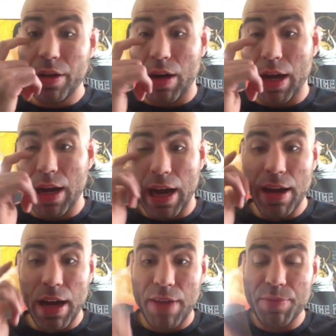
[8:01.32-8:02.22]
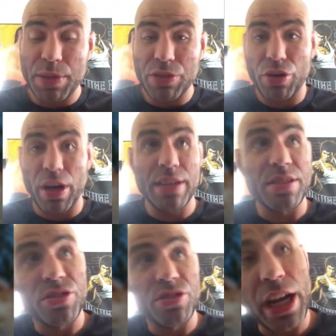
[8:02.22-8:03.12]
I've been training
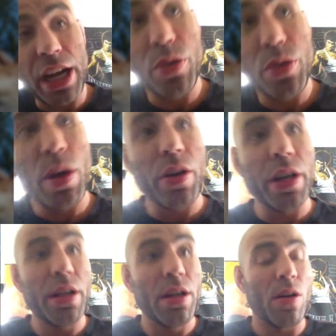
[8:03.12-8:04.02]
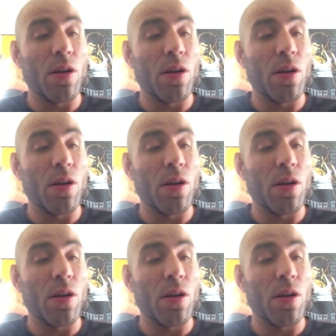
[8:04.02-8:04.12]
since January.